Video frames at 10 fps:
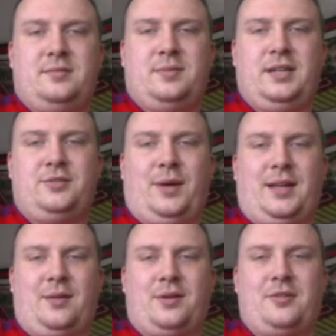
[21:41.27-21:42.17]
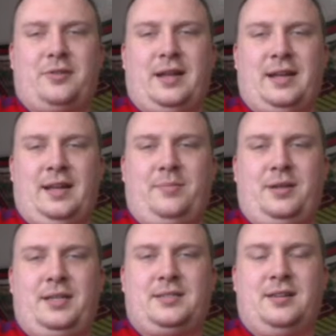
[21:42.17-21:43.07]
Please wake up! Don't do that again.
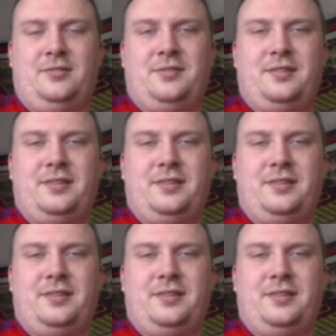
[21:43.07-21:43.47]
Please don't.